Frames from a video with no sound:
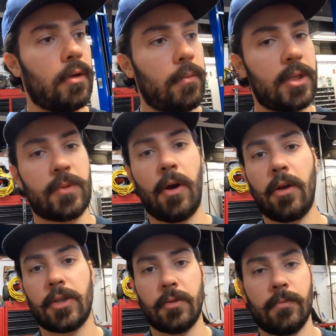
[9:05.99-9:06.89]
a little bit
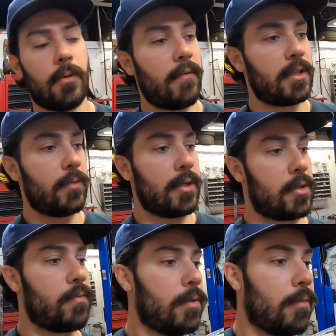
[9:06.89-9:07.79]
smaller, so obviously we
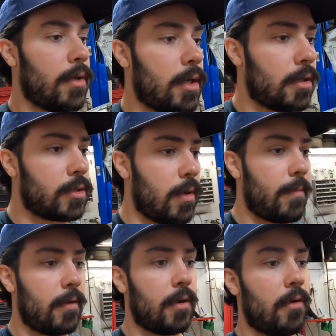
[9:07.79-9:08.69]
had to, you know, we're not going to
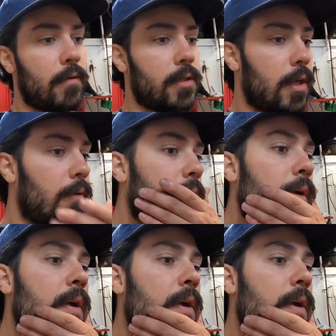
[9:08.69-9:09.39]
swap anything over, so.